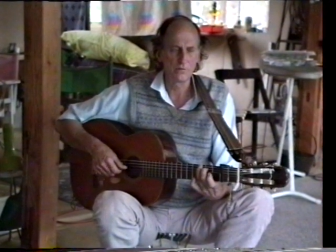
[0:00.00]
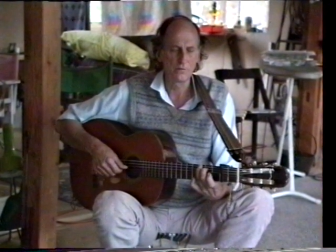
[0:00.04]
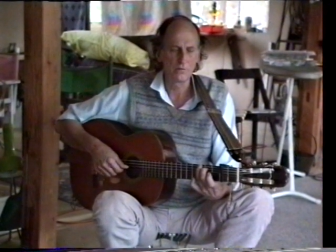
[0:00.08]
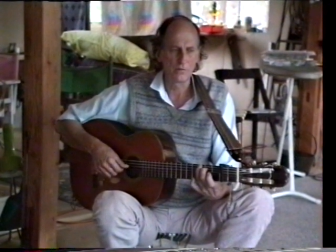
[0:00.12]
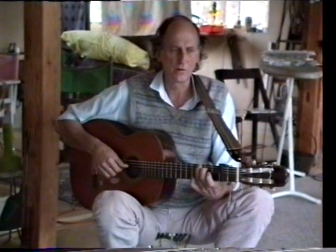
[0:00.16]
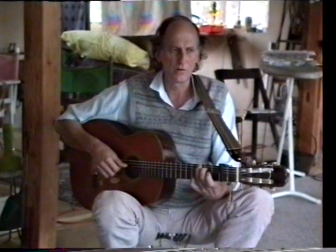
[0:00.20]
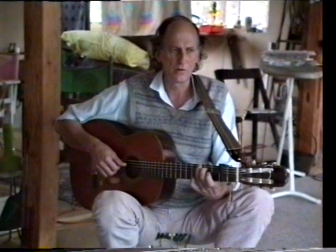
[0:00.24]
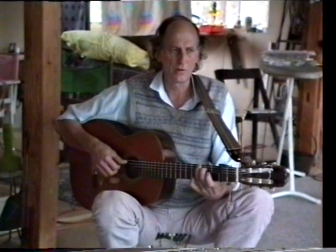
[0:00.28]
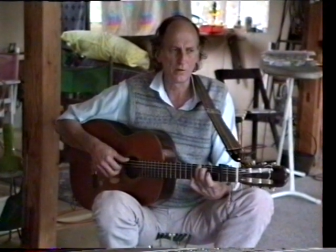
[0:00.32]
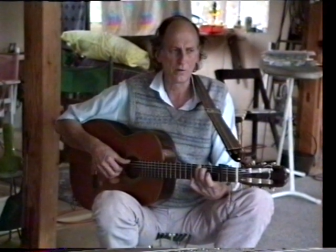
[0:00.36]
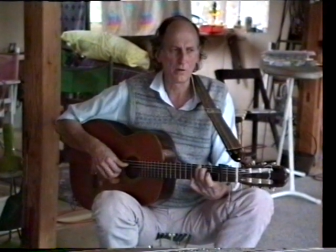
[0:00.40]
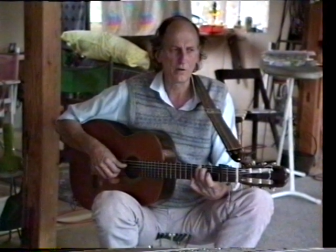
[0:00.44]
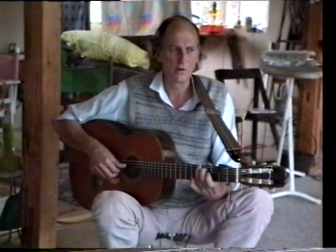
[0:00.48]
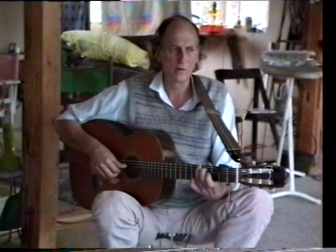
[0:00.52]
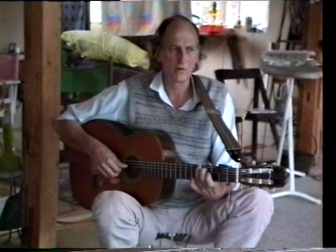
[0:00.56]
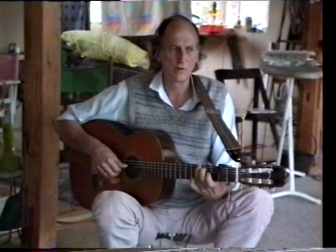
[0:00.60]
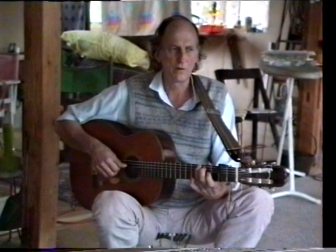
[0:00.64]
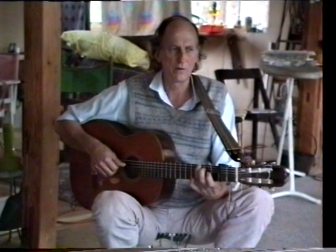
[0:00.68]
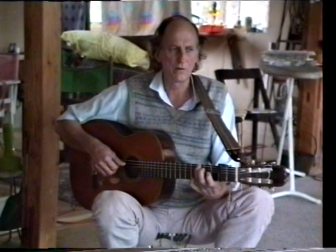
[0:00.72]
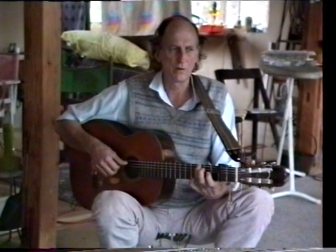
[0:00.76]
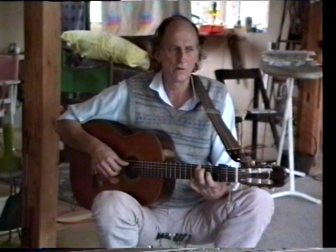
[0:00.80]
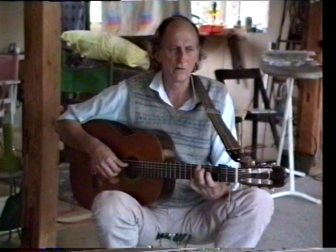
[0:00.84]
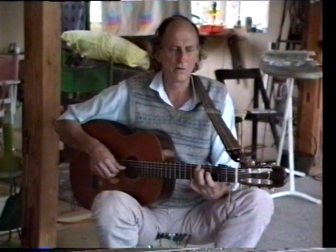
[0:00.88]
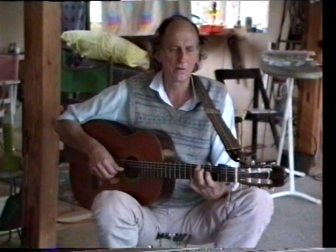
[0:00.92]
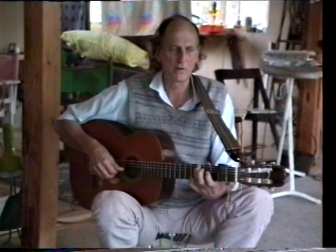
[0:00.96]
for
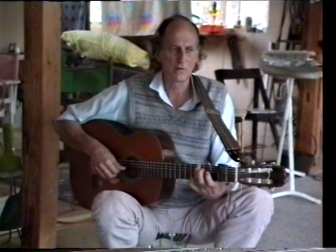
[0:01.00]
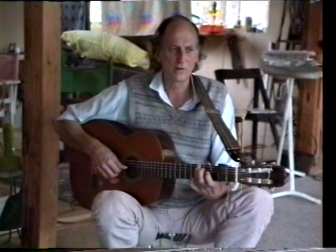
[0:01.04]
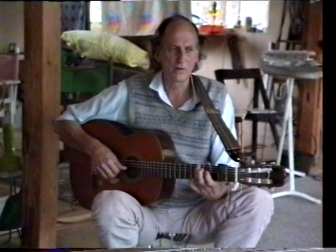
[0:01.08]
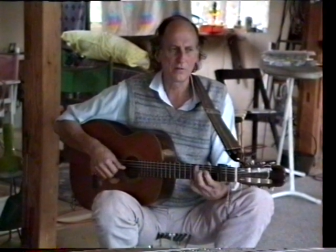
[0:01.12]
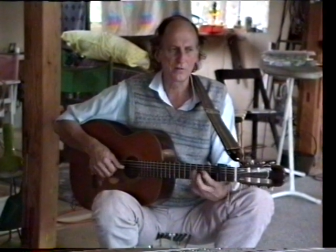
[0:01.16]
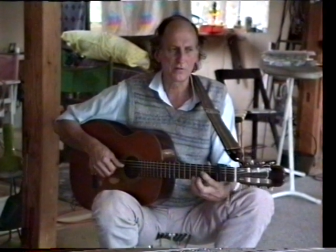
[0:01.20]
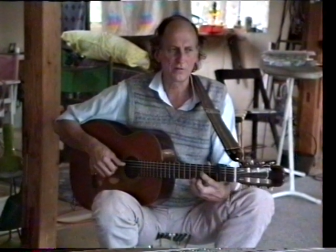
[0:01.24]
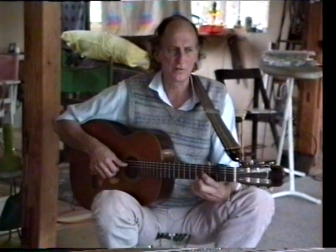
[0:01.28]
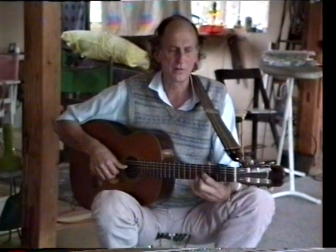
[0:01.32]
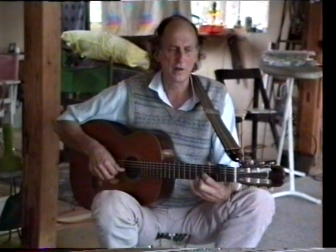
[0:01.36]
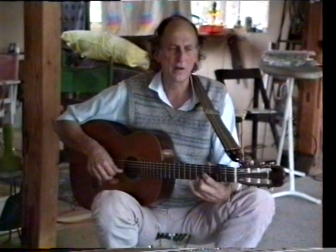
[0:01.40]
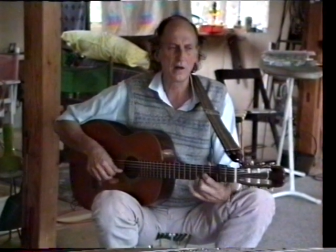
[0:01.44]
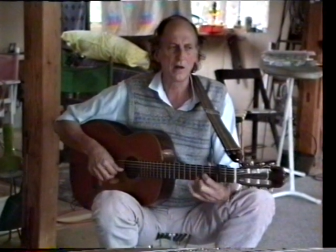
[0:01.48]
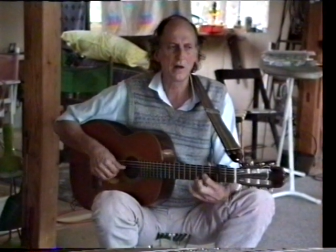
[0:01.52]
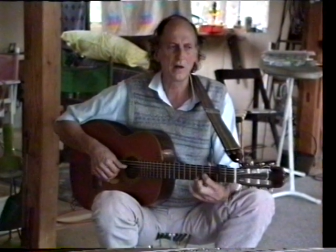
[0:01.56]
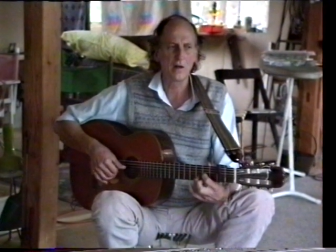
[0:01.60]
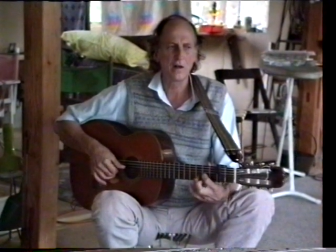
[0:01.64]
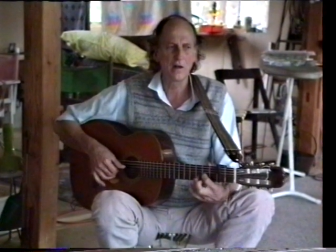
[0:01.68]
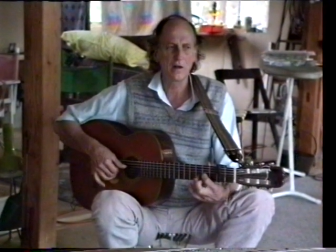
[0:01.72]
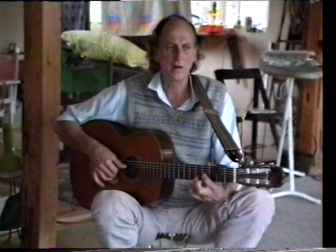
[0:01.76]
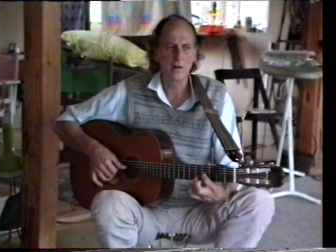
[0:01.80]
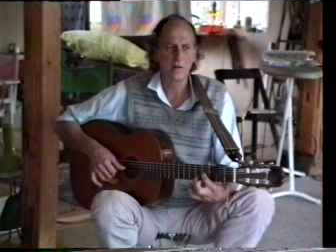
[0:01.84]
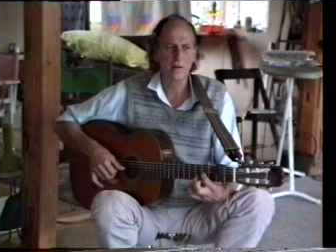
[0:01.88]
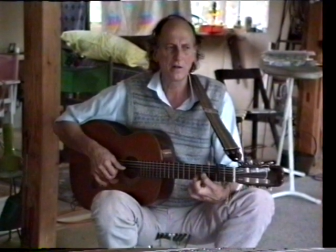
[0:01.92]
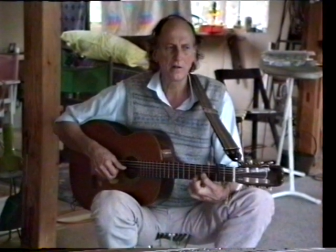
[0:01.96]
all the
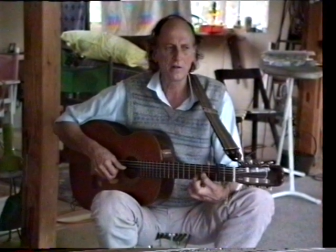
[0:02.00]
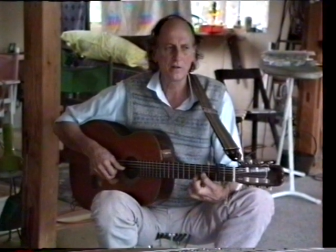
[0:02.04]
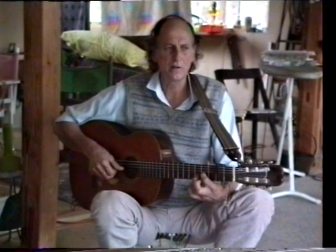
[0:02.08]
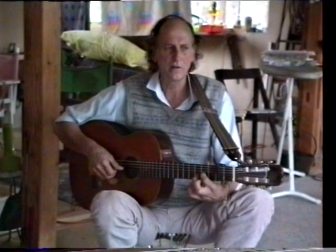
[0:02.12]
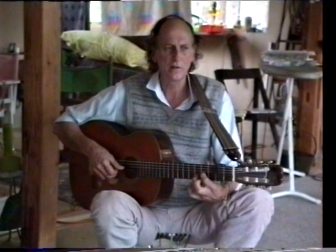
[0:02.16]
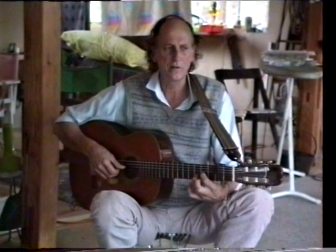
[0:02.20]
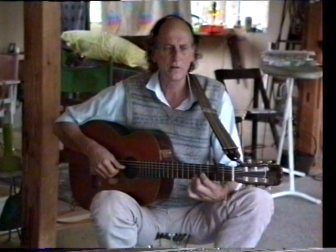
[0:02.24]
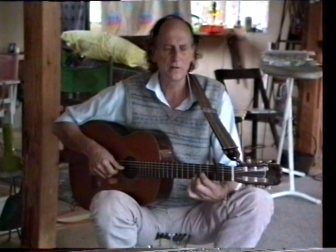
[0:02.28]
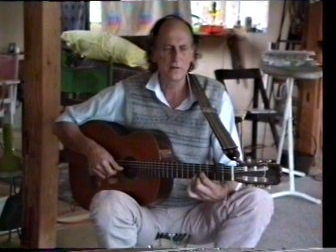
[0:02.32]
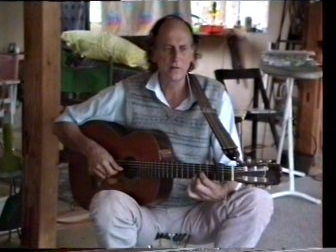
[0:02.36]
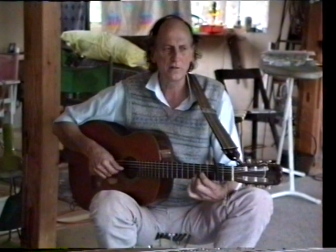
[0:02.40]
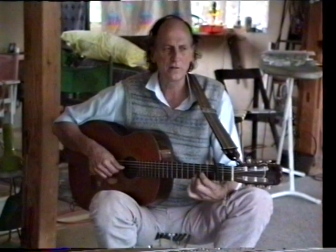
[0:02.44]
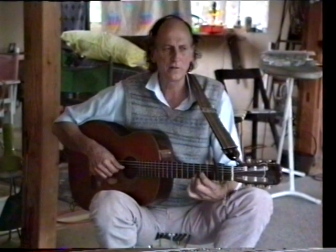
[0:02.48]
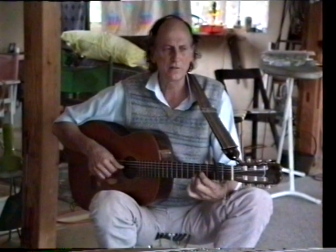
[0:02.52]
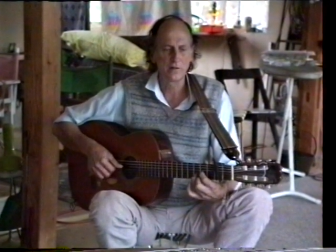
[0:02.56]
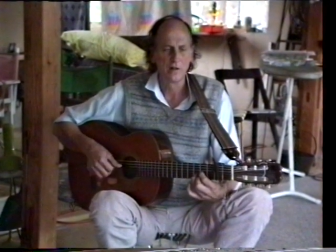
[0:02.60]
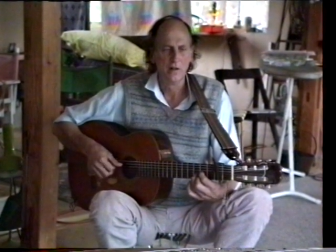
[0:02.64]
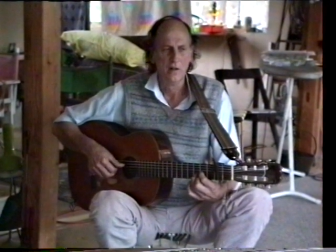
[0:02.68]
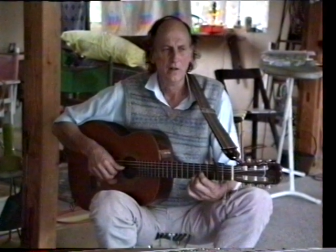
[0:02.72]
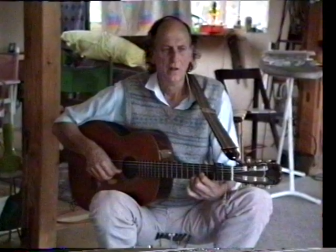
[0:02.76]
stars.